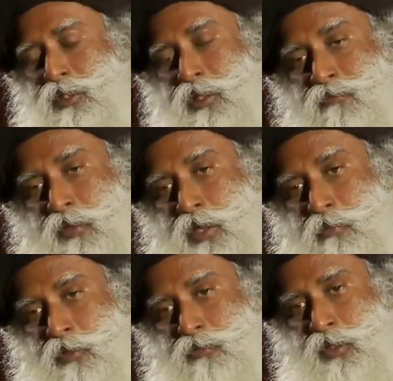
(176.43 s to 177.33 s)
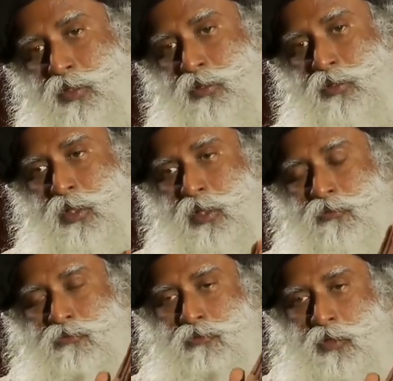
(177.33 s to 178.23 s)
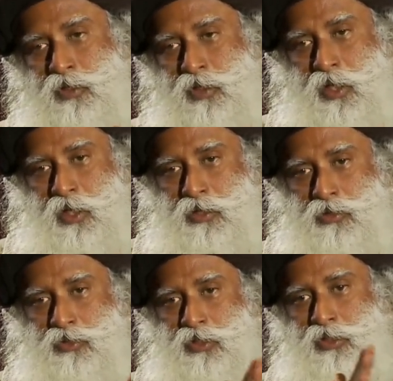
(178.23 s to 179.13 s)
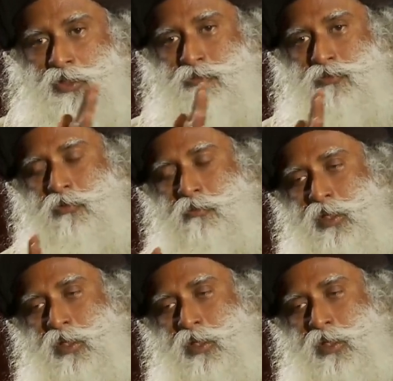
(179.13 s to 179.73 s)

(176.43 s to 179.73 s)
Somewhere between 48 to 64